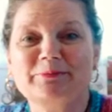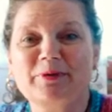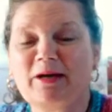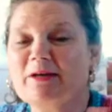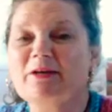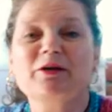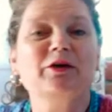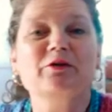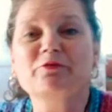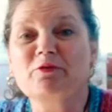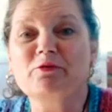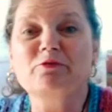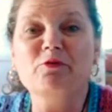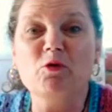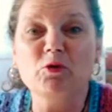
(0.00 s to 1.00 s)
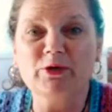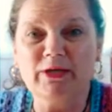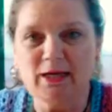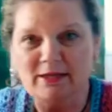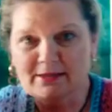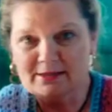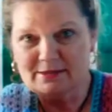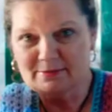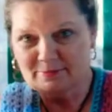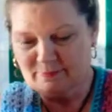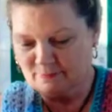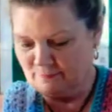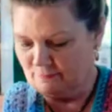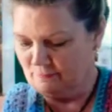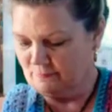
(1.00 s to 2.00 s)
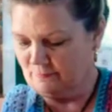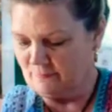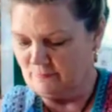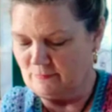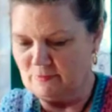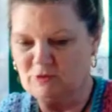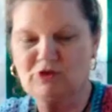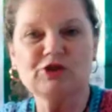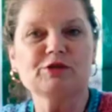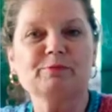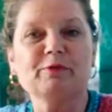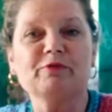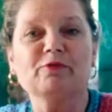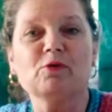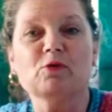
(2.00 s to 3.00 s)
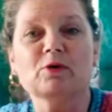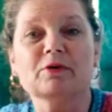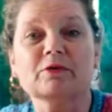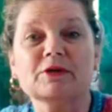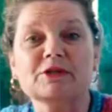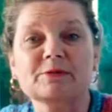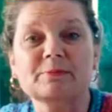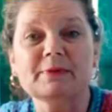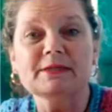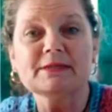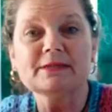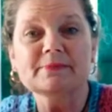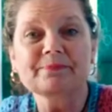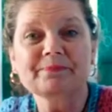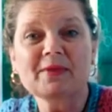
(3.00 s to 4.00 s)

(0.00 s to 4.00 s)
I don't know, for 4 days, just before Christmas.